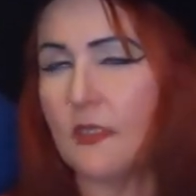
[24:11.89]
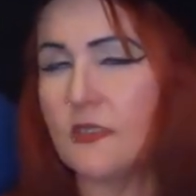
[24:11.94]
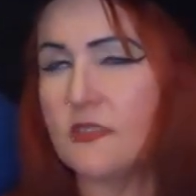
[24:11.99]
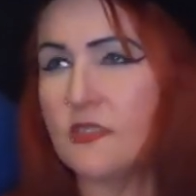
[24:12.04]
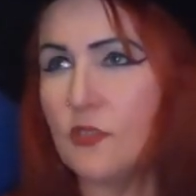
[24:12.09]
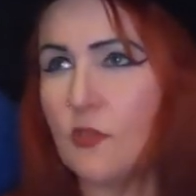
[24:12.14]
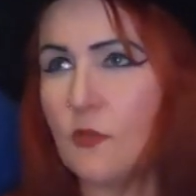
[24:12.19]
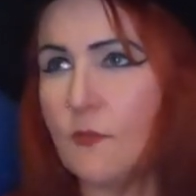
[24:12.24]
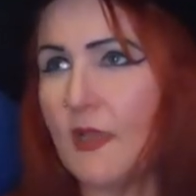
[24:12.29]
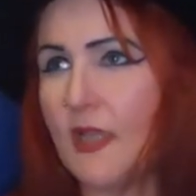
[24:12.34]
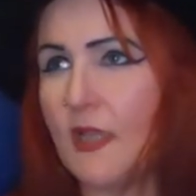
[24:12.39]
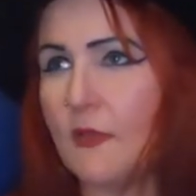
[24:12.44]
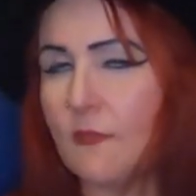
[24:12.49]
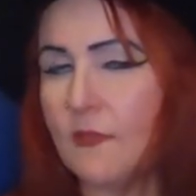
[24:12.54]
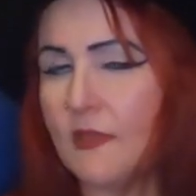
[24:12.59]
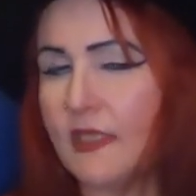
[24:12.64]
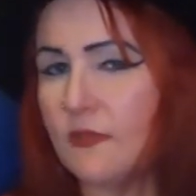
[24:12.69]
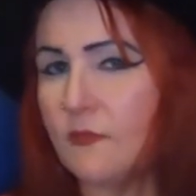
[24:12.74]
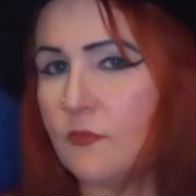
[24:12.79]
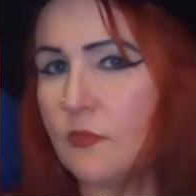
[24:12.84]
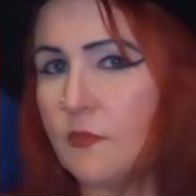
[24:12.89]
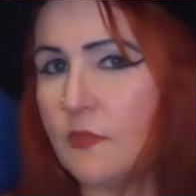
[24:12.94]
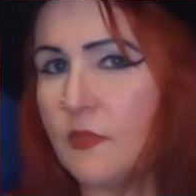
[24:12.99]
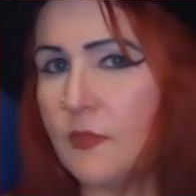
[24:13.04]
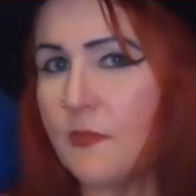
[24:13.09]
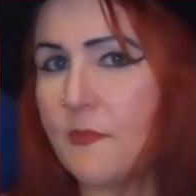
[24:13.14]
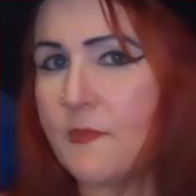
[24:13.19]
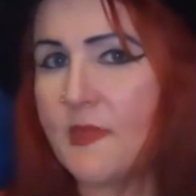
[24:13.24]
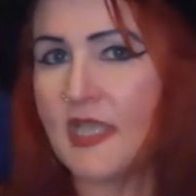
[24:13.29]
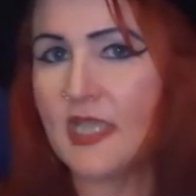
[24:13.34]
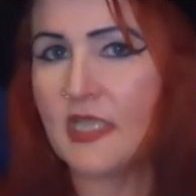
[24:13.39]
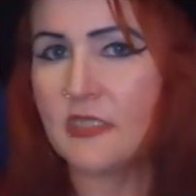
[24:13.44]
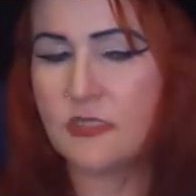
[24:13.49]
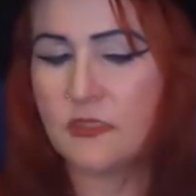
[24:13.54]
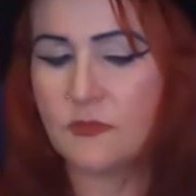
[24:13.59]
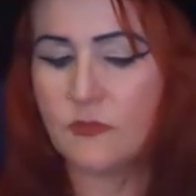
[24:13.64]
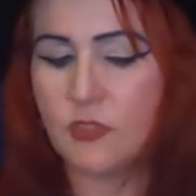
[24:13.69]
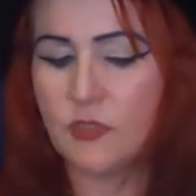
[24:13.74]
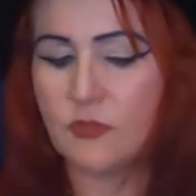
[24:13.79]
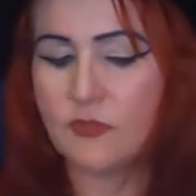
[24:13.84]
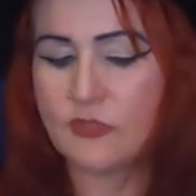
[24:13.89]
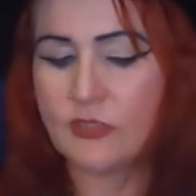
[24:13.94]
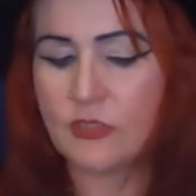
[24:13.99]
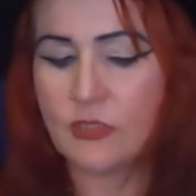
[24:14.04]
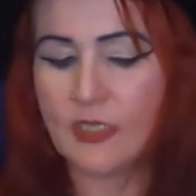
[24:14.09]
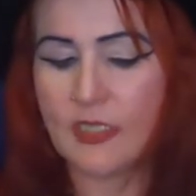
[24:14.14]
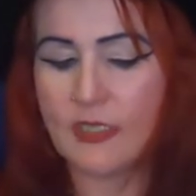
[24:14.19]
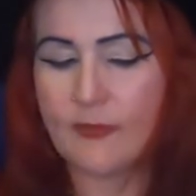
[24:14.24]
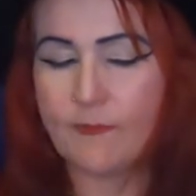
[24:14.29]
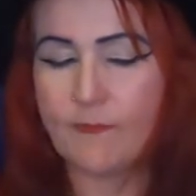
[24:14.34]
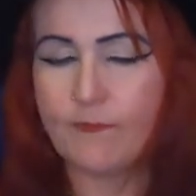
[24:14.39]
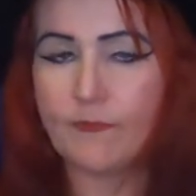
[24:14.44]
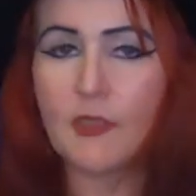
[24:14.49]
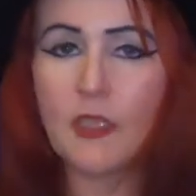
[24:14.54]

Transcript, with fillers: Because I know Poundland will probably be getting some new stock in.